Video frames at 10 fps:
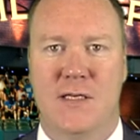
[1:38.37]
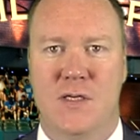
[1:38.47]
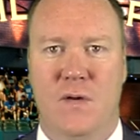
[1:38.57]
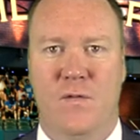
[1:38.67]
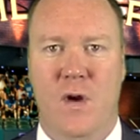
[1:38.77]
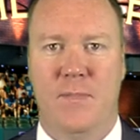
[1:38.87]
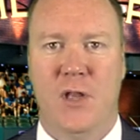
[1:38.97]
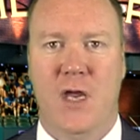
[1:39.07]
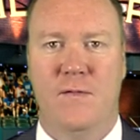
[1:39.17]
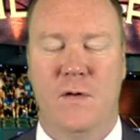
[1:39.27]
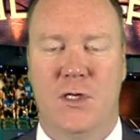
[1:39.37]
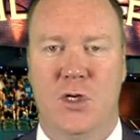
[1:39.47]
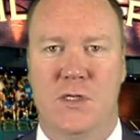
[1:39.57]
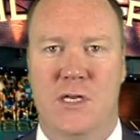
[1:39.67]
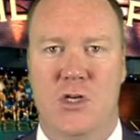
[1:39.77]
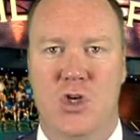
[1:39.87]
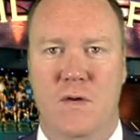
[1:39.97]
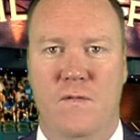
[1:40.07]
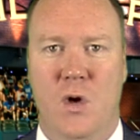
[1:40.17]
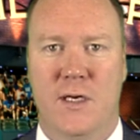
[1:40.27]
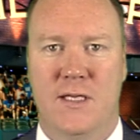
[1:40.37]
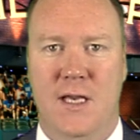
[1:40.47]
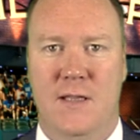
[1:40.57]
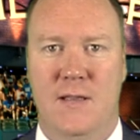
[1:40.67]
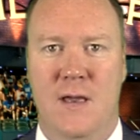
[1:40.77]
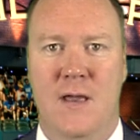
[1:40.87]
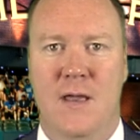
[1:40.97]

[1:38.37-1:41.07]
as your free play for Tuesday, June 14th.